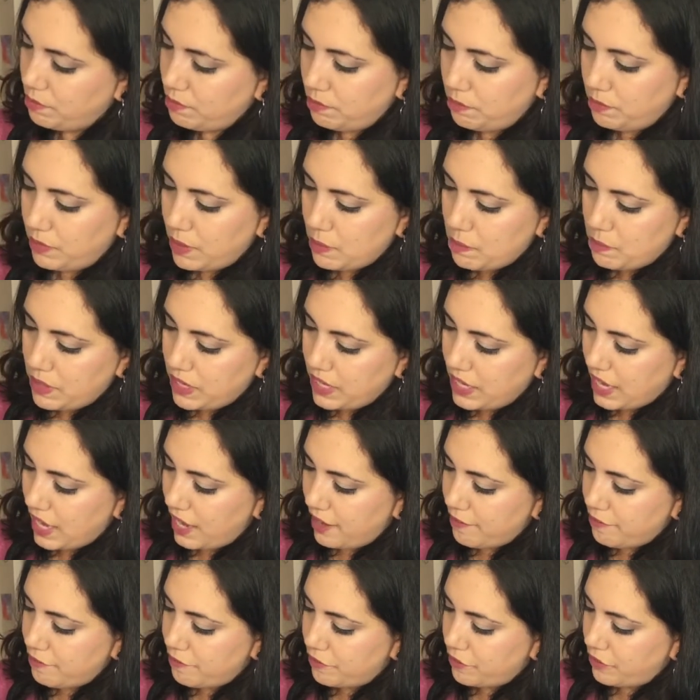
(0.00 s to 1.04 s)

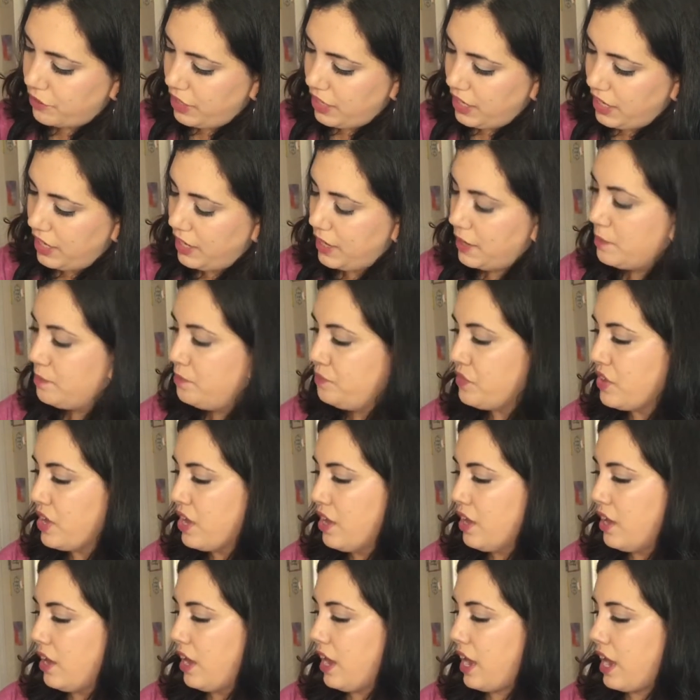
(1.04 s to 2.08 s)
BPA free
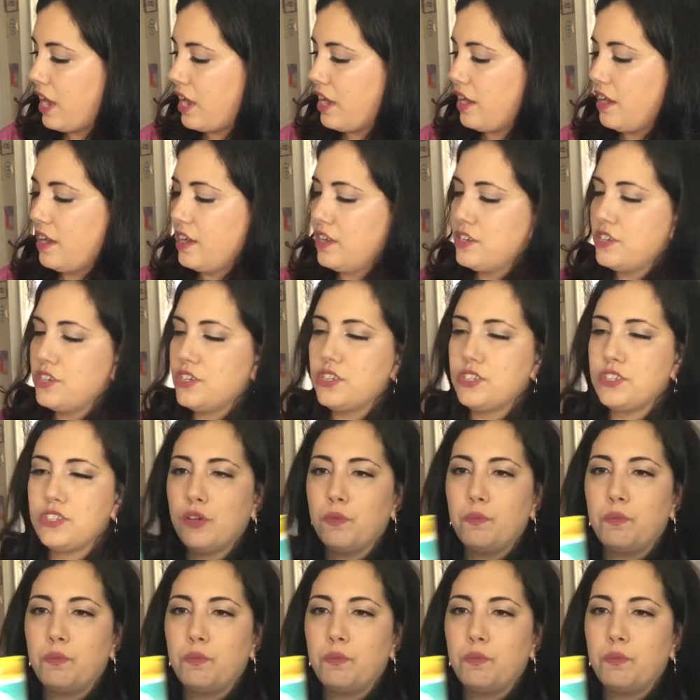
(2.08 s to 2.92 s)
and it's just so